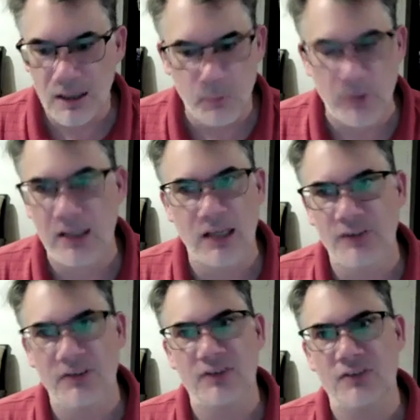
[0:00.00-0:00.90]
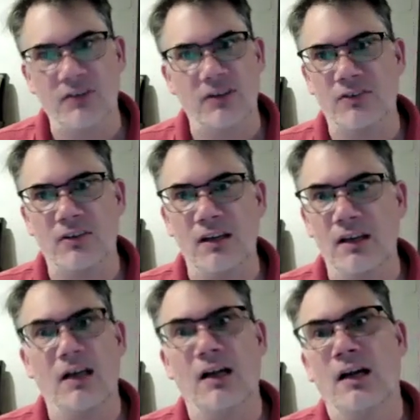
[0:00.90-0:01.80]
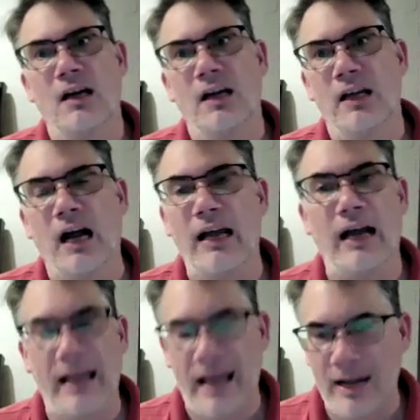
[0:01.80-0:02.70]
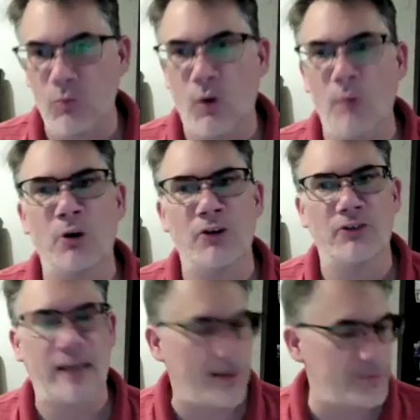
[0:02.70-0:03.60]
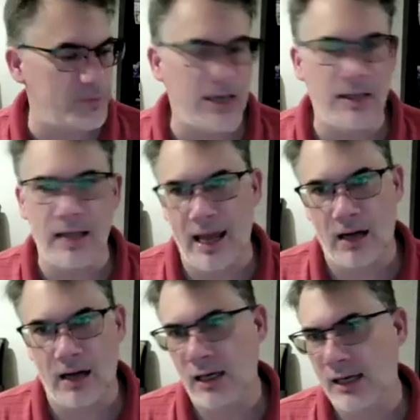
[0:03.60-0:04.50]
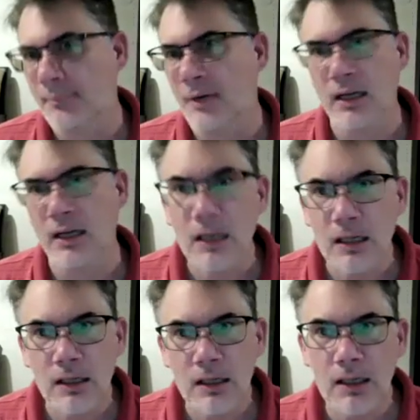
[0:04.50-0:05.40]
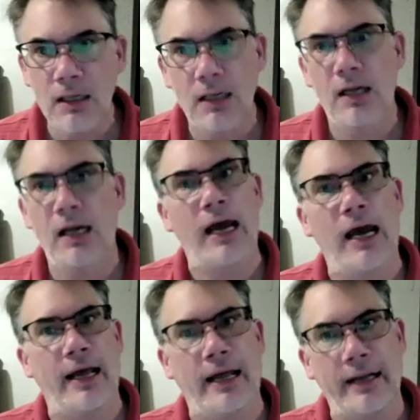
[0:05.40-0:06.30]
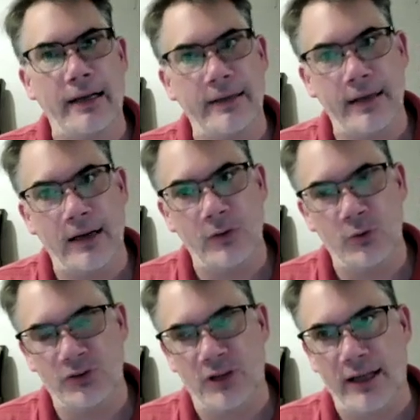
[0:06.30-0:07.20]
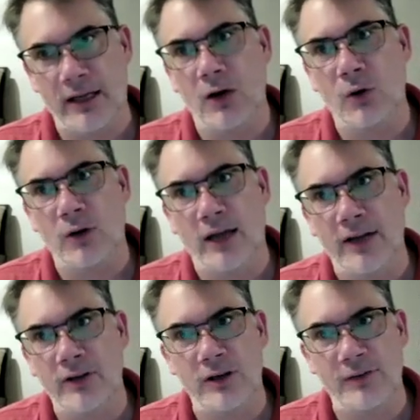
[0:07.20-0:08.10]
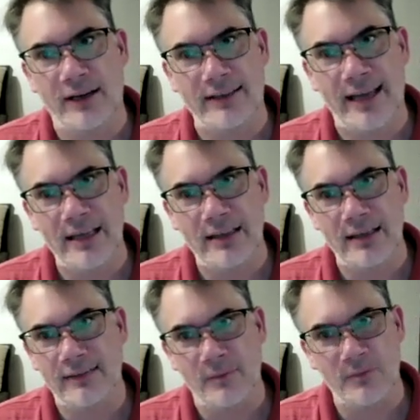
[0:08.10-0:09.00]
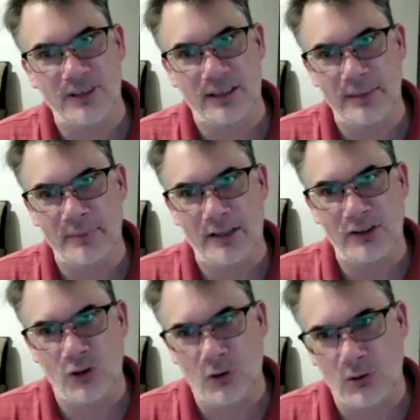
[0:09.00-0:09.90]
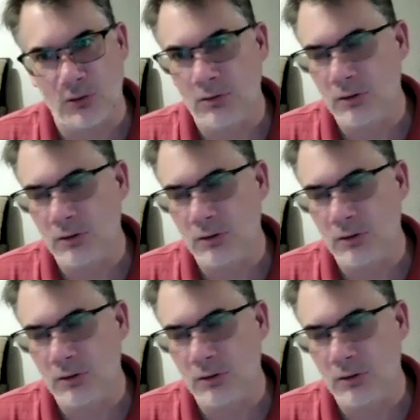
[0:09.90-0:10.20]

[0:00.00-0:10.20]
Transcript: because it's just yeah, I, I had one person came to me and they had a lot of money. And I was like, okay, if I take this, I'm selling my soul,